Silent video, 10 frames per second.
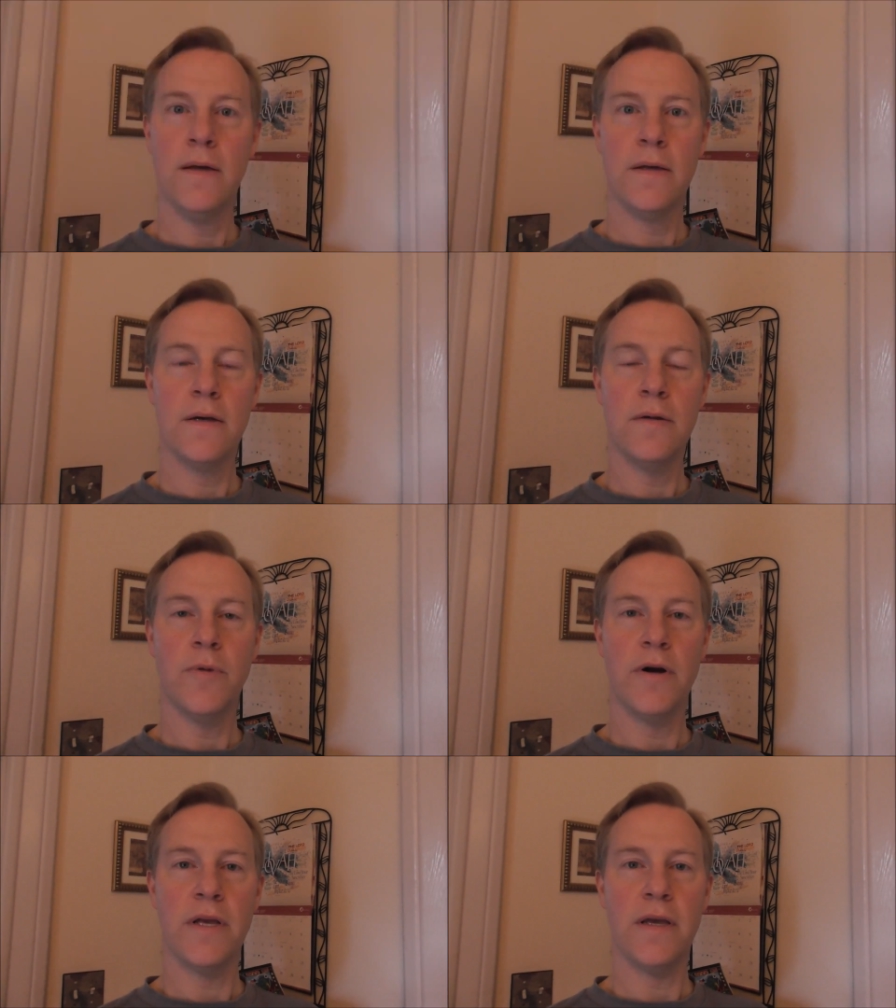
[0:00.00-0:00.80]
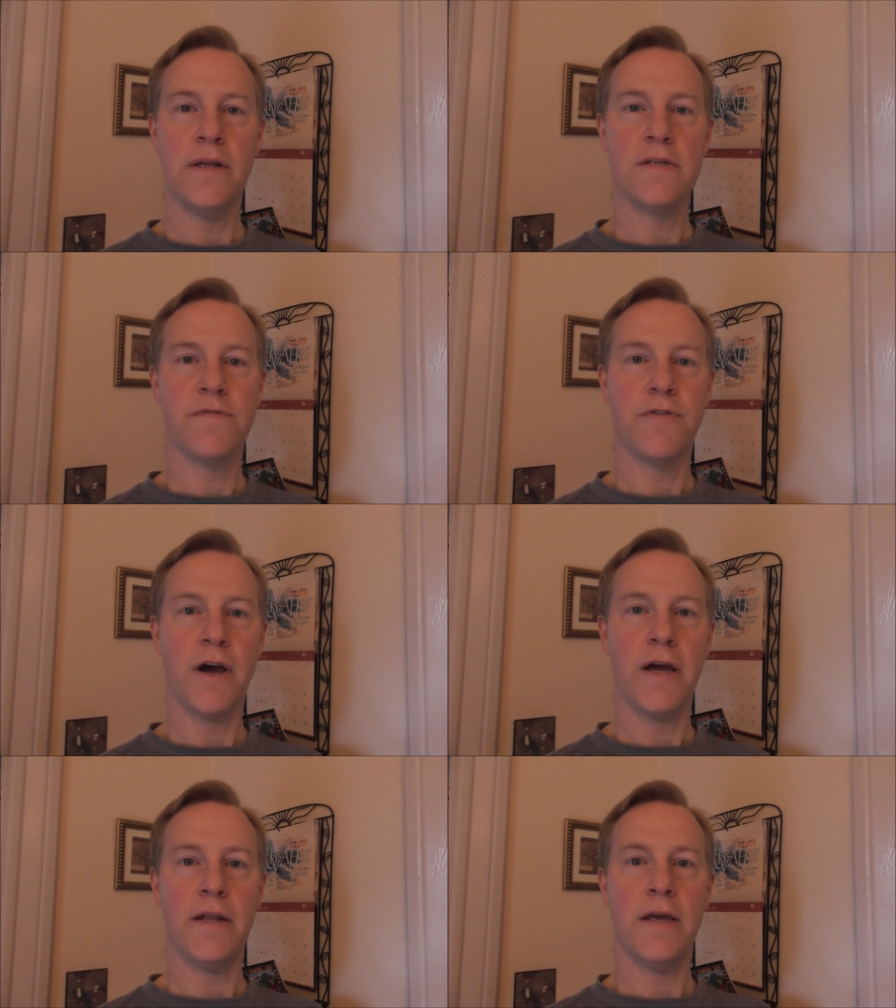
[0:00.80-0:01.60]
Good morning, it is
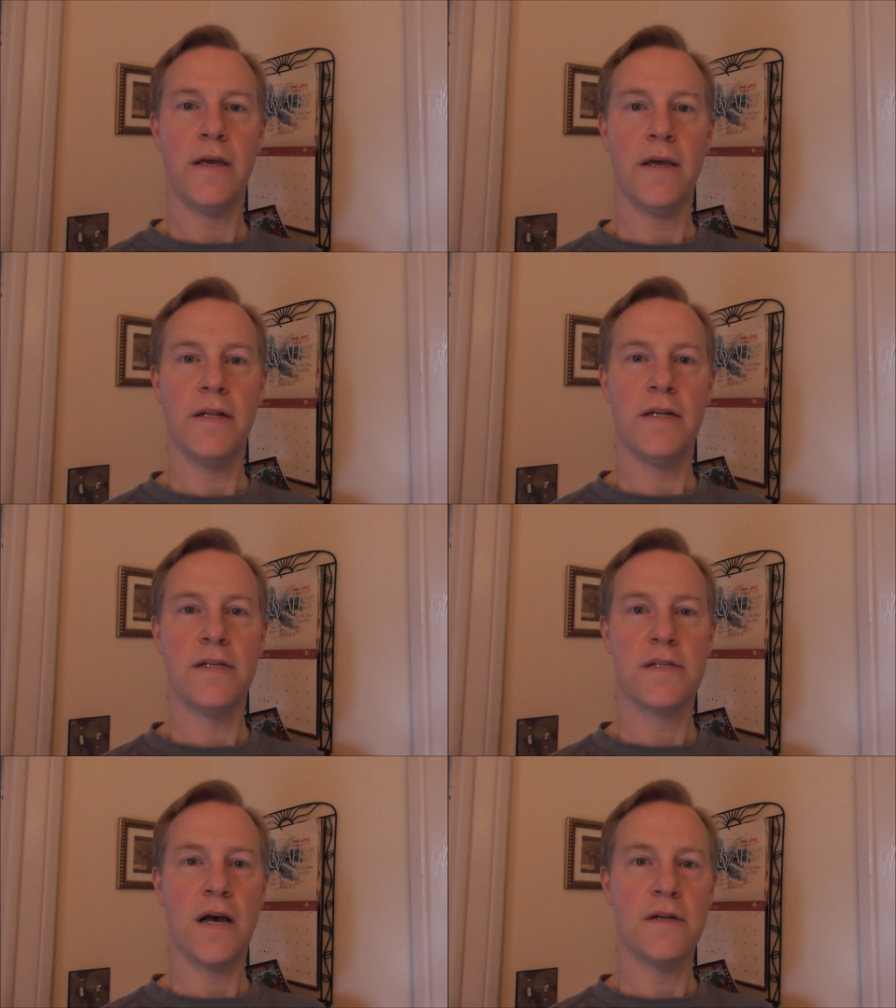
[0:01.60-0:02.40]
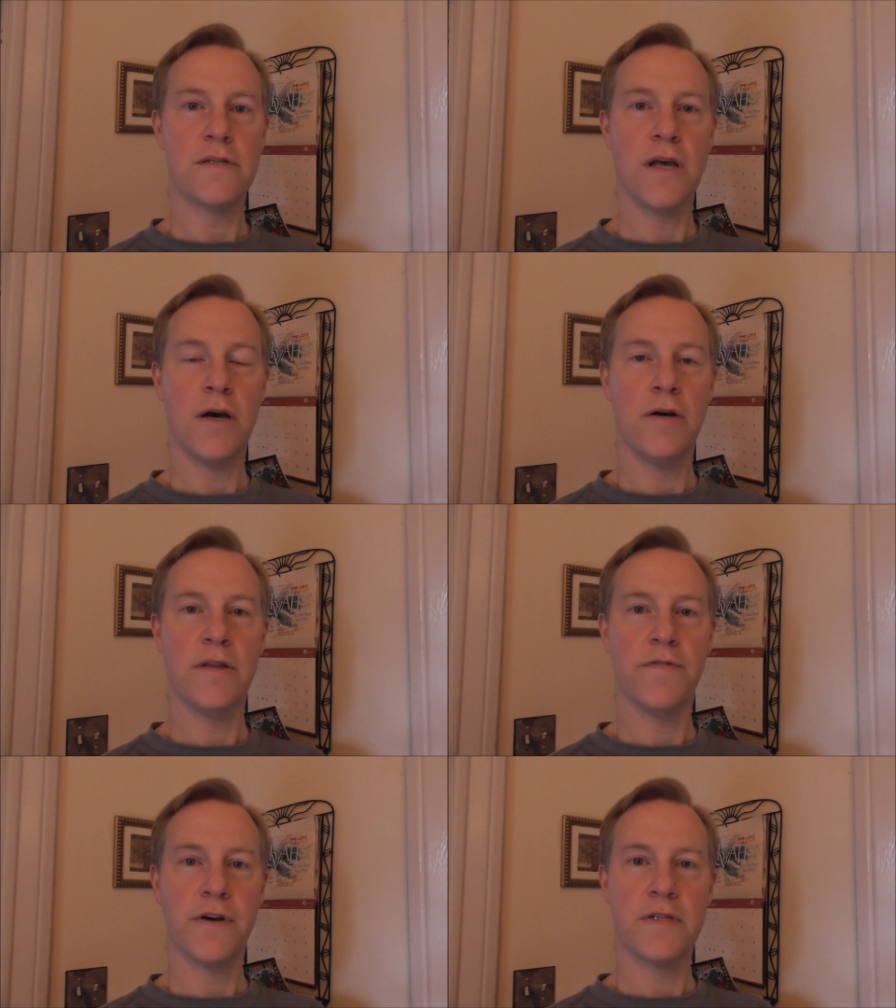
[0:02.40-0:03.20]
Friday and it is also
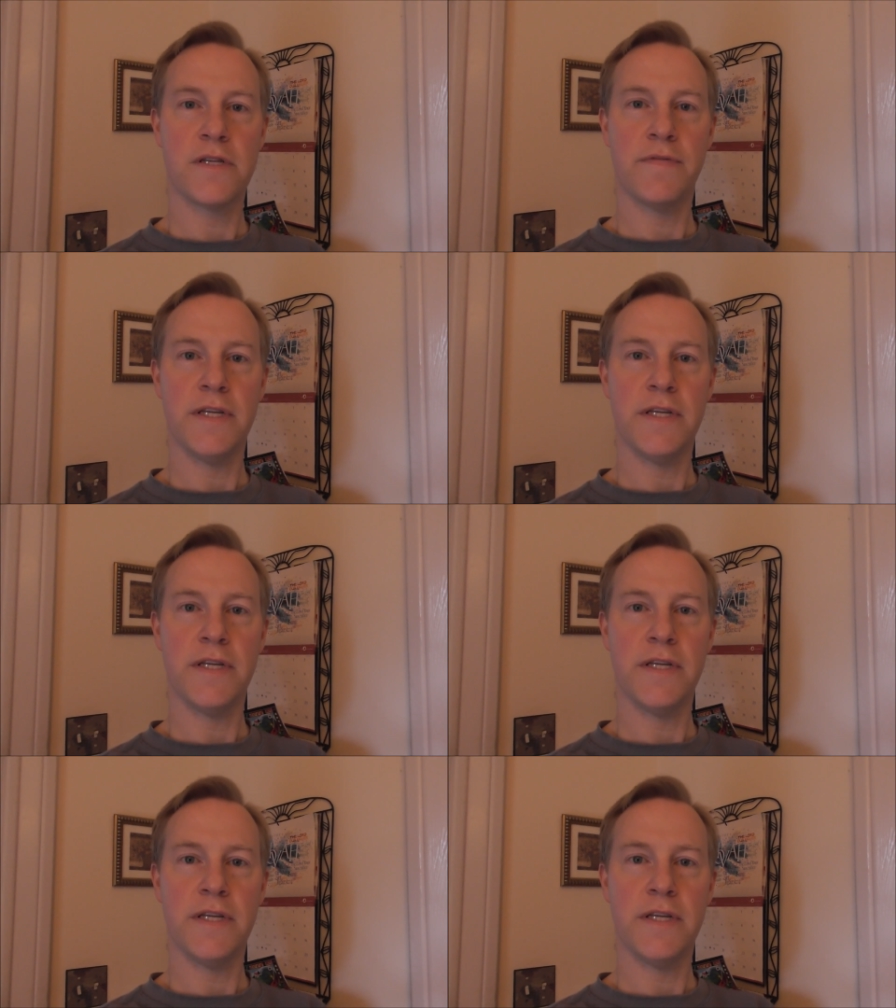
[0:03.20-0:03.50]
the 1st of